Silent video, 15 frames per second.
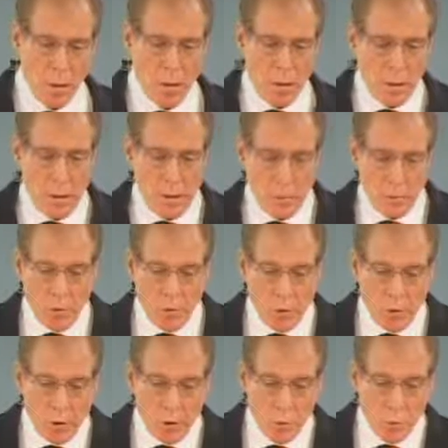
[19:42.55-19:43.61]
This
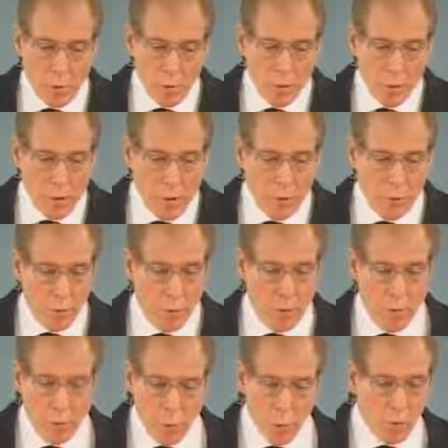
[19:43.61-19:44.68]
is, as we've seen, very
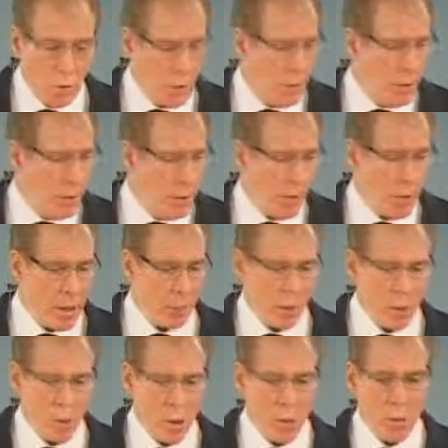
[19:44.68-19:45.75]
important. The
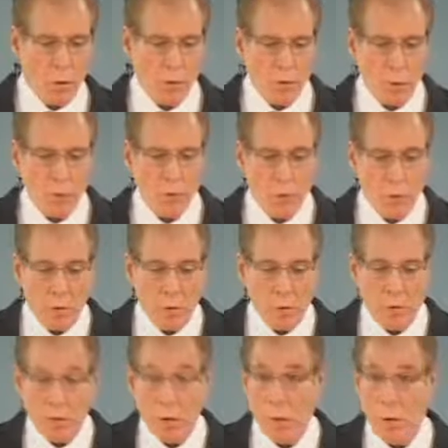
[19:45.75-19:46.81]
Apostle Paul
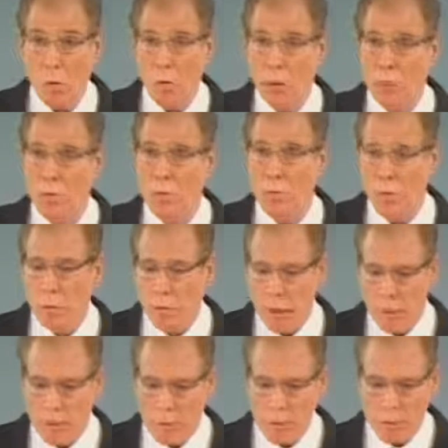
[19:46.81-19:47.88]
addresses the whole issue
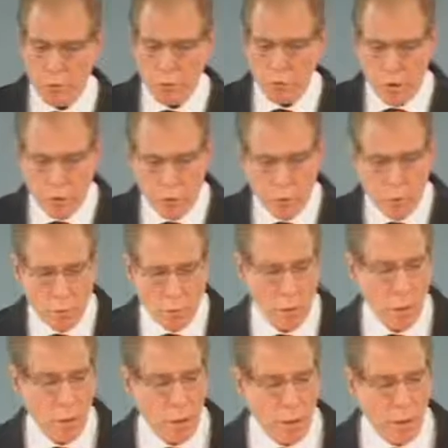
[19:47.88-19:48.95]
of
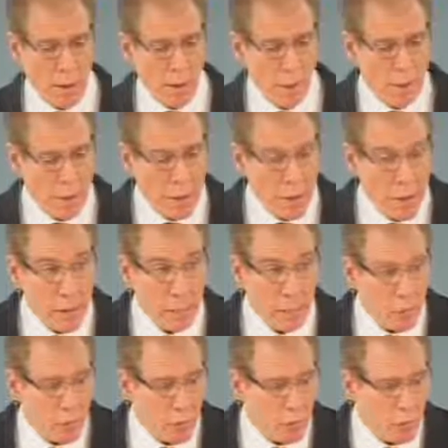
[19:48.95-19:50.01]
structure and the
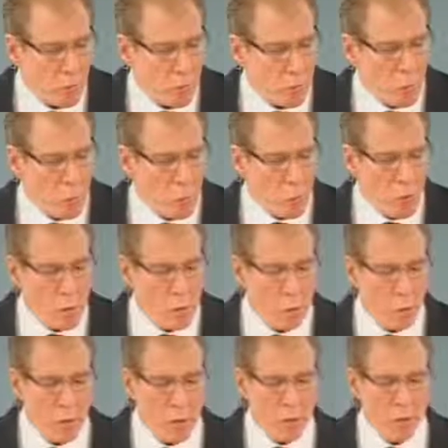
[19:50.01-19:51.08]
emphasis on the Word
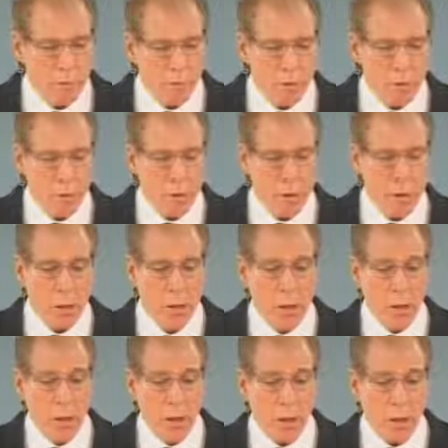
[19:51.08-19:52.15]
within the family,
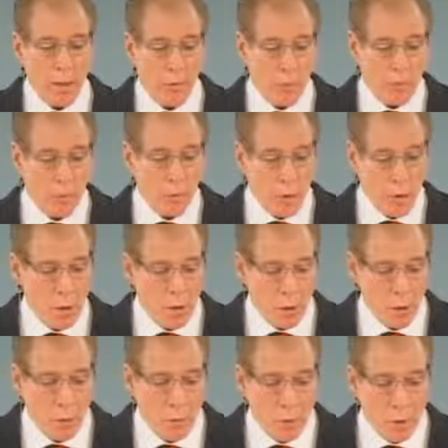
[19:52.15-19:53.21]
as we've seen
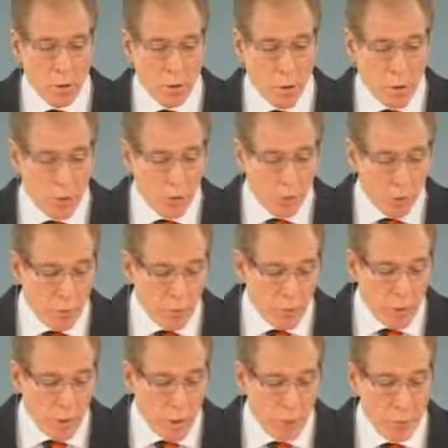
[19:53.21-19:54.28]
in Colossians
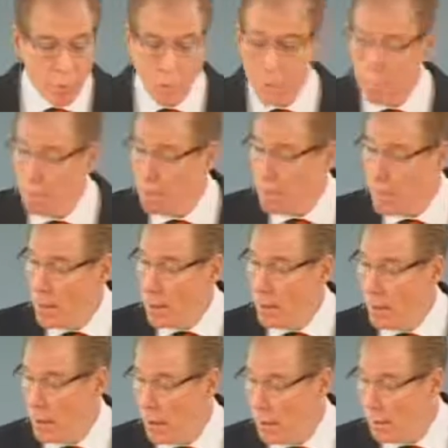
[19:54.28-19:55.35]
chapter
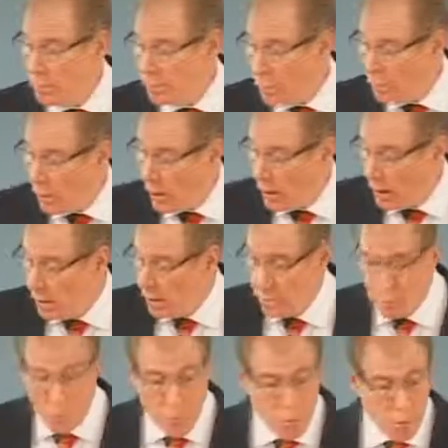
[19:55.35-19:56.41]
uh,
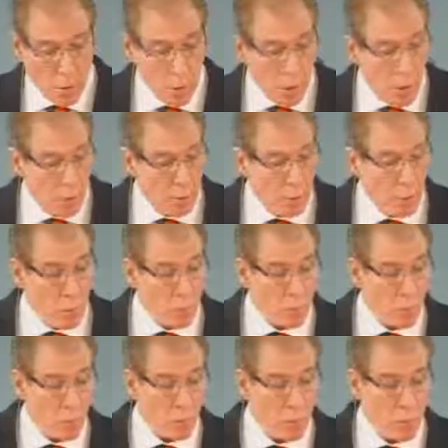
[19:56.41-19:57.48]
three. Uh, we're
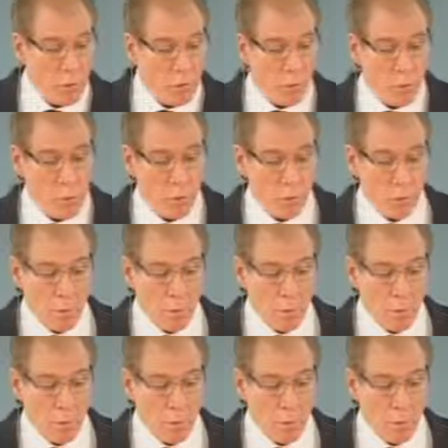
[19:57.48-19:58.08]
in verses uh,